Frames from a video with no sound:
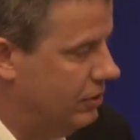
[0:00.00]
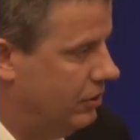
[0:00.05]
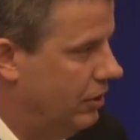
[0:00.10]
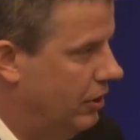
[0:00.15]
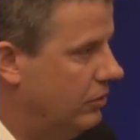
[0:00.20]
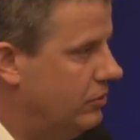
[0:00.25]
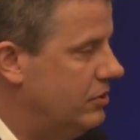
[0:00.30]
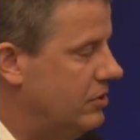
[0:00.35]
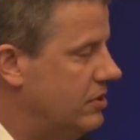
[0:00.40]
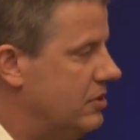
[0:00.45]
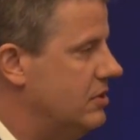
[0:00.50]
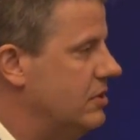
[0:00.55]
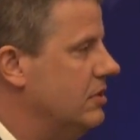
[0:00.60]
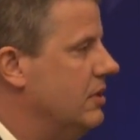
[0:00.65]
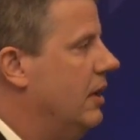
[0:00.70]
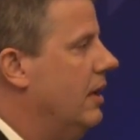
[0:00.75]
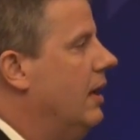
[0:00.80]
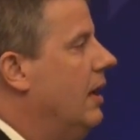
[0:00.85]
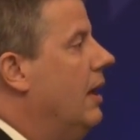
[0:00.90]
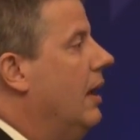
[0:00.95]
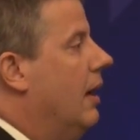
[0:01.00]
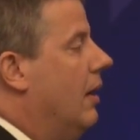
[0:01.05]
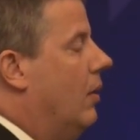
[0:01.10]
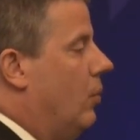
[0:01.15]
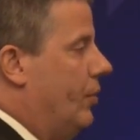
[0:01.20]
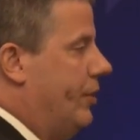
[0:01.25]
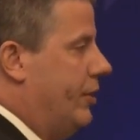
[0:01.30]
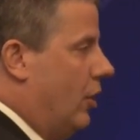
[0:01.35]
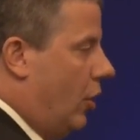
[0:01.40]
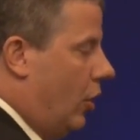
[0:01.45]
on oats,
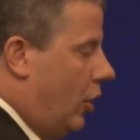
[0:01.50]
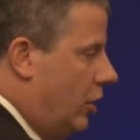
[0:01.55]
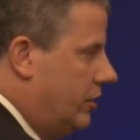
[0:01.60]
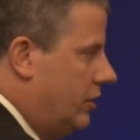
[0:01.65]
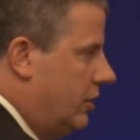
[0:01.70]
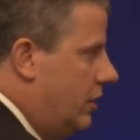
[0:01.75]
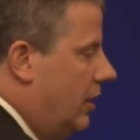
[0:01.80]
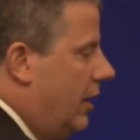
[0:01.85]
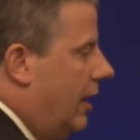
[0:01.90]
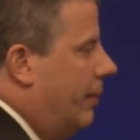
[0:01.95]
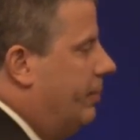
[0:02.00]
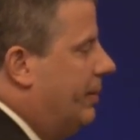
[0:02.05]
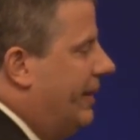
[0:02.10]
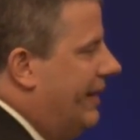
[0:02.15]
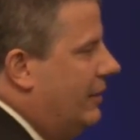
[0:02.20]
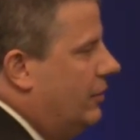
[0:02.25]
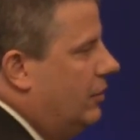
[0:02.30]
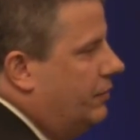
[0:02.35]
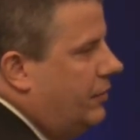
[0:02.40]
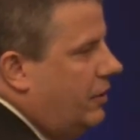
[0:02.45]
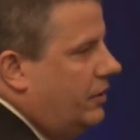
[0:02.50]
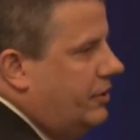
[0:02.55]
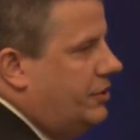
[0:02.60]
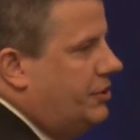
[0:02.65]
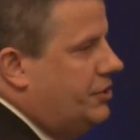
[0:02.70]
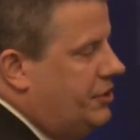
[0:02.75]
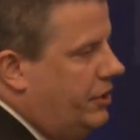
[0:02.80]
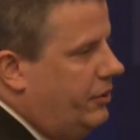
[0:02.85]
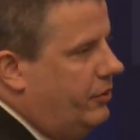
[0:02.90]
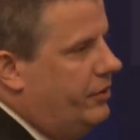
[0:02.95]
with a blend of other
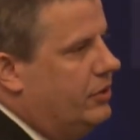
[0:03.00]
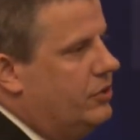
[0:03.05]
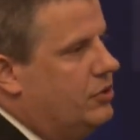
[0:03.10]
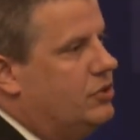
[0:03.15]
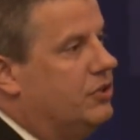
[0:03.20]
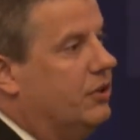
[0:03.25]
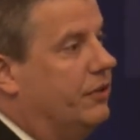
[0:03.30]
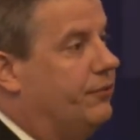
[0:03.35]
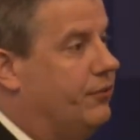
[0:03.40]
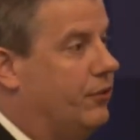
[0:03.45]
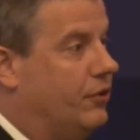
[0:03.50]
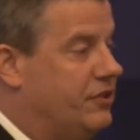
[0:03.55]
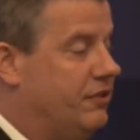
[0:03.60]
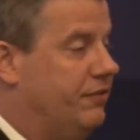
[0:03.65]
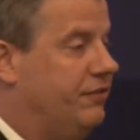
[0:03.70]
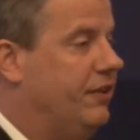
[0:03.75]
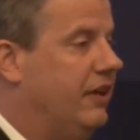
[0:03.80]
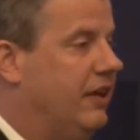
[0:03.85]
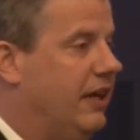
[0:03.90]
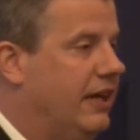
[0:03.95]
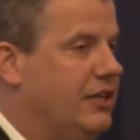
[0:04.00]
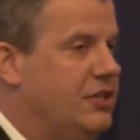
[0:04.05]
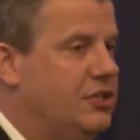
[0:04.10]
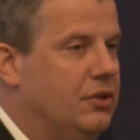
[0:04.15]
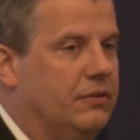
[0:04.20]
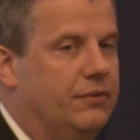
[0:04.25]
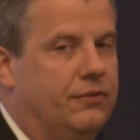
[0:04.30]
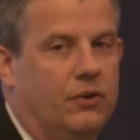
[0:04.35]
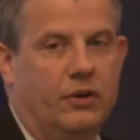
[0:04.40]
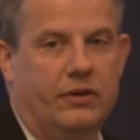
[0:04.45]
cereals,
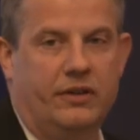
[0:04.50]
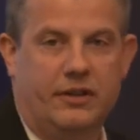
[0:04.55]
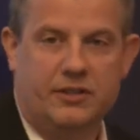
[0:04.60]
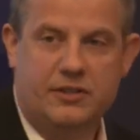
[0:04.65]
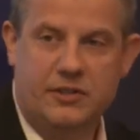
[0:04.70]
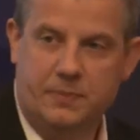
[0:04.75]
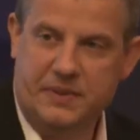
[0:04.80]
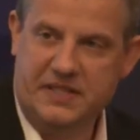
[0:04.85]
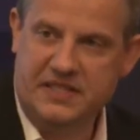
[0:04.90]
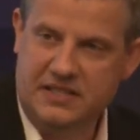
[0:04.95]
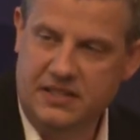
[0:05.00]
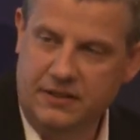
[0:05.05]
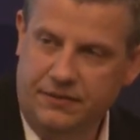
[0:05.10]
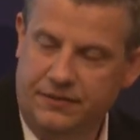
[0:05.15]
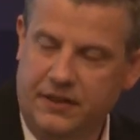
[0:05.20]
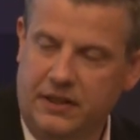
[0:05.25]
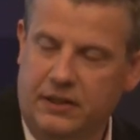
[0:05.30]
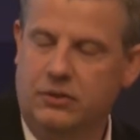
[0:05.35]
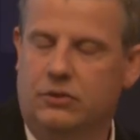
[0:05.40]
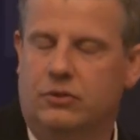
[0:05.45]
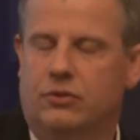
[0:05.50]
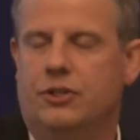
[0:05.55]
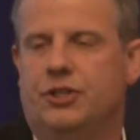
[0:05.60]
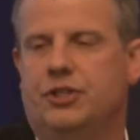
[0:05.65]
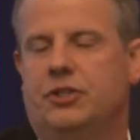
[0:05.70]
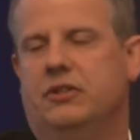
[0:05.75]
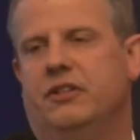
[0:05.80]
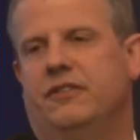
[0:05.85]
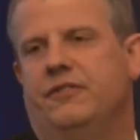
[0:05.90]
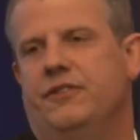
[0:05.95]
fortification for their specific
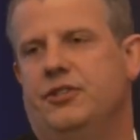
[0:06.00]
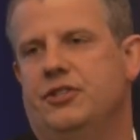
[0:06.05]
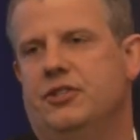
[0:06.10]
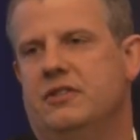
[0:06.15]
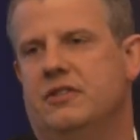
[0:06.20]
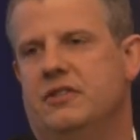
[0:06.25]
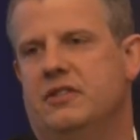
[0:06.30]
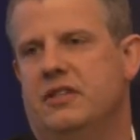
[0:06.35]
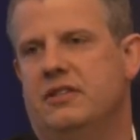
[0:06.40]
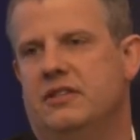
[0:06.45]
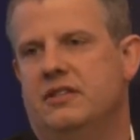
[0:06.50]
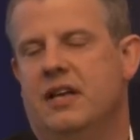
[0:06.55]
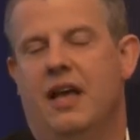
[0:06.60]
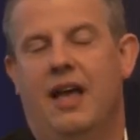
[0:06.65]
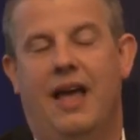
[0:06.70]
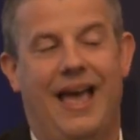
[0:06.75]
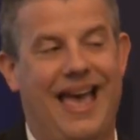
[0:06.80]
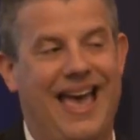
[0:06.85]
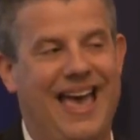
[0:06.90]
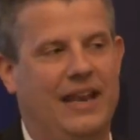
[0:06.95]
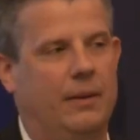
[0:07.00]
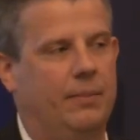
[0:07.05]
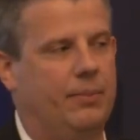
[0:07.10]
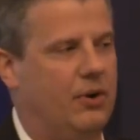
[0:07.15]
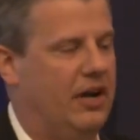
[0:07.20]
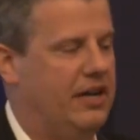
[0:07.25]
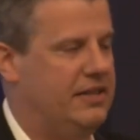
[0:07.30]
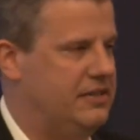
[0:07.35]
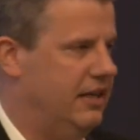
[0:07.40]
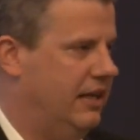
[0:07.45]
nutrition deficiencies at a
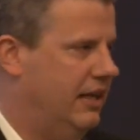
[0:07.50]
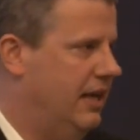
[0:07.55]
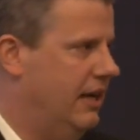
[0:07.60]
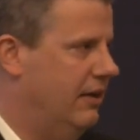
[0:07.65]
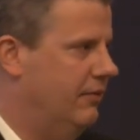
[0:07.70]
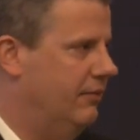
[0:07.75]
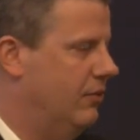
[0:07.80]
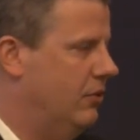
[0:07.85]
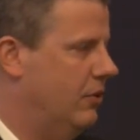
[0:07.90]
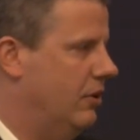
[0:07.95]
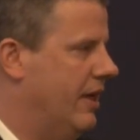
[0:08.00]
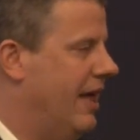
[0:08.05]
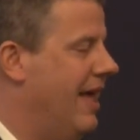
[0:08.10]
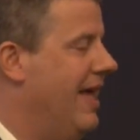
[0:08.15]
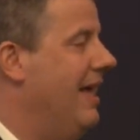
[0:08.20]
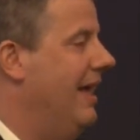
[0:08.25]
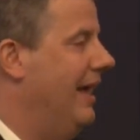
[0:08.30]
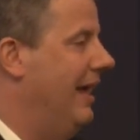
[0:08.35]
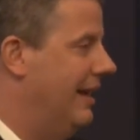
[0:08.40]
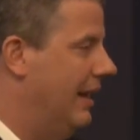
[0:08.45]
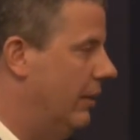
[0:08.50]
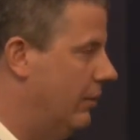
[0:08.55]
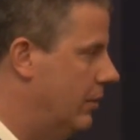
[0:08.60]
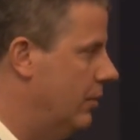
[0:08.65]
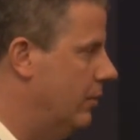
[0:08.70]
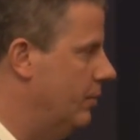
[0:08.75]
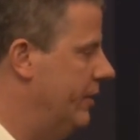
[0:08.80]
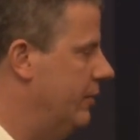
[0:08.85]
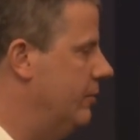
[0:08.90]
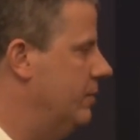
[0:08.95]
price they can afford. And our
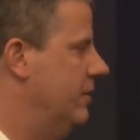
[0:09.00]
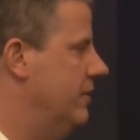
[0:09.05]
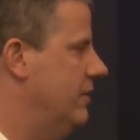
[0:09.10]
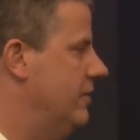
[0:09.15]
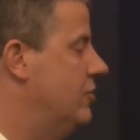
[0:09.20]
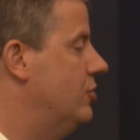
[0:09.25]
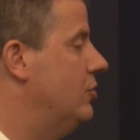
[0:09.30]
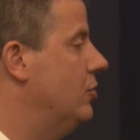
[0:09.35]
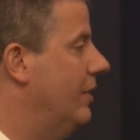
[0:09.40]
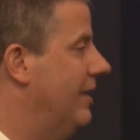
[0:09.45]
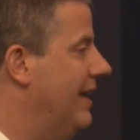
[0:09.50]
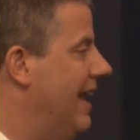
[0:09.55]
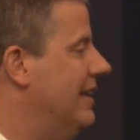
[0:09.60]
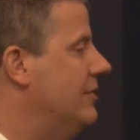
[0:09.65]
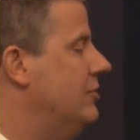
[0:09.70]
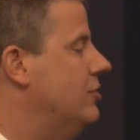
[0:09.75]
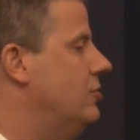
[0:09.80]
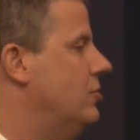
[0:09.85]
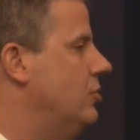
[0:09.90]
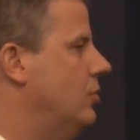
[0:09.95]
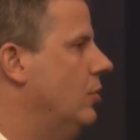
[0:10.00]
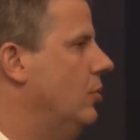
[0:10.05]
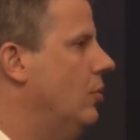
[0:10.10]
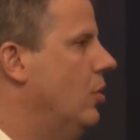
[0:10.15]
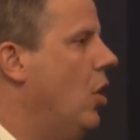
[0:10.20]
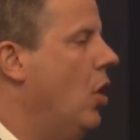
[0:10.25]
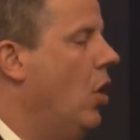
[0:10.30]
commitment is to get to